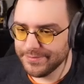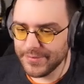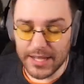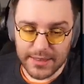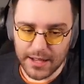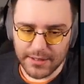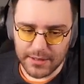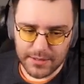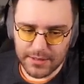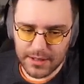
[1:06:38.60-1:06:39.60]
It doesn't.
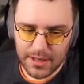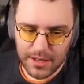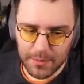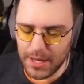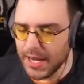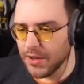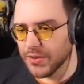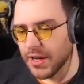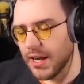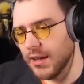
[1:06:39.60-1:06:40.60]
Millennials are
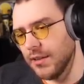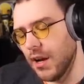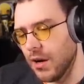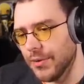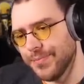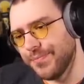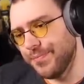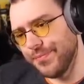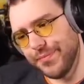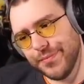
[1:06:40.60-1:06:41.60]
getting, you know,
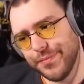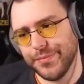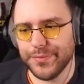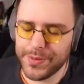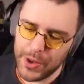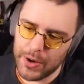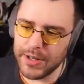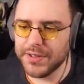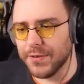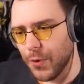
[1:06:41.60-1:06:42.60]

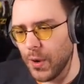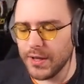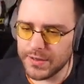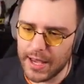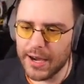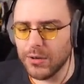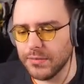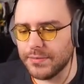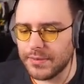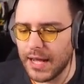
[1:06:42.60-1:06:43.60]
30s to 40s now.
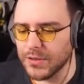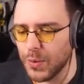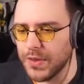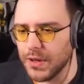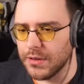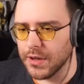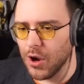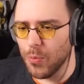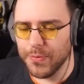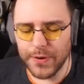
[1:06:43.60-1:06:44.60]
That's when the
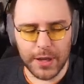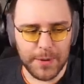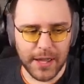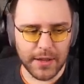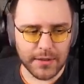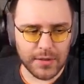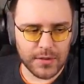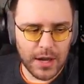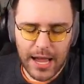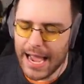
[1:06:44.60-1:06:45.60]
cope fully begins.
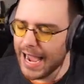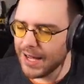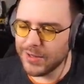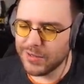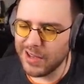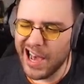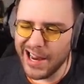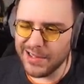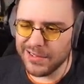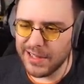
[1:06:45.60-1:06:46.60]
And
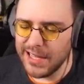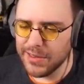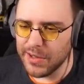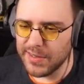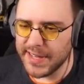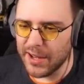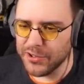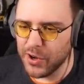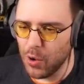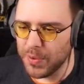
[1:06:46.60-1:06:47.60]
honestly, the
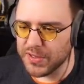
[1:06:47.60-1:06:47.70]
nostalgia cope is